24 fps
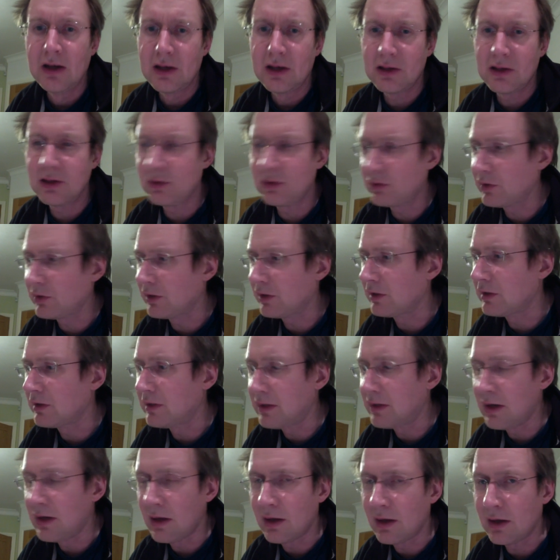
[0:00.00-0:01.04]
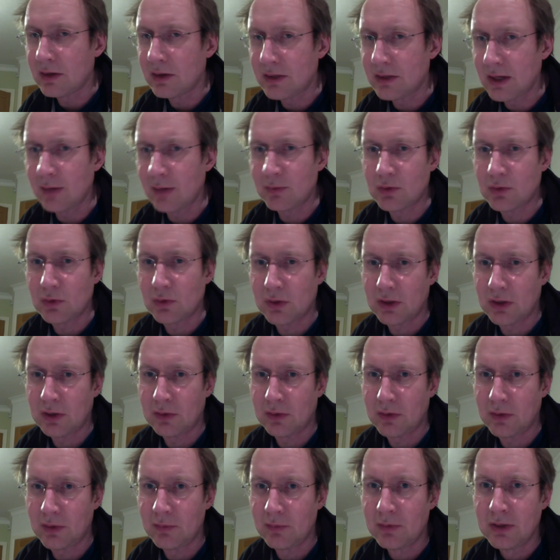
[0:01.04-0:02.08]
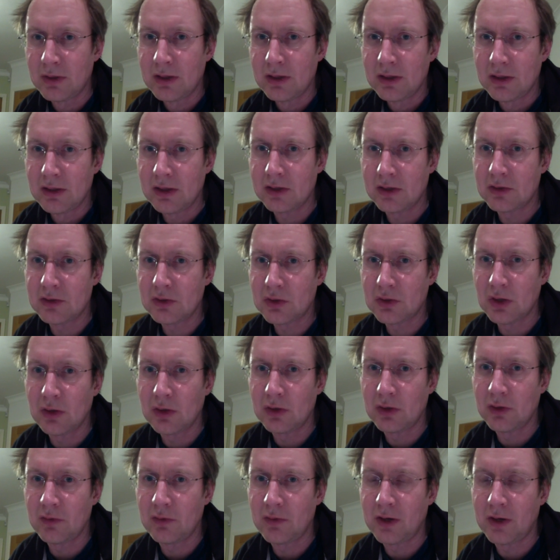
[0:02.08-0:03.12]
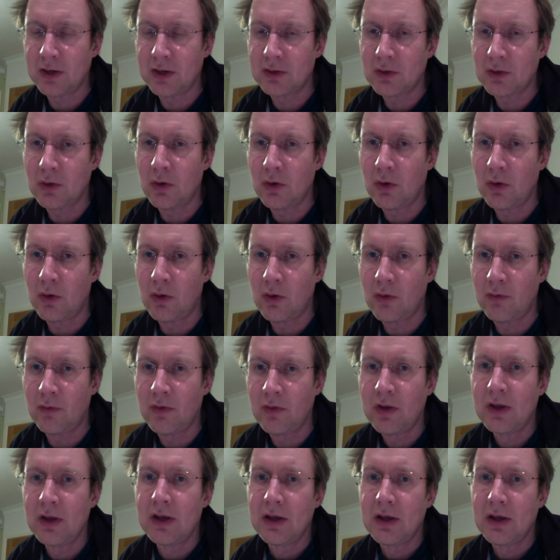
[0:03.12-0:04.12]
I'd like you to try and adapt your diagram to show the effect of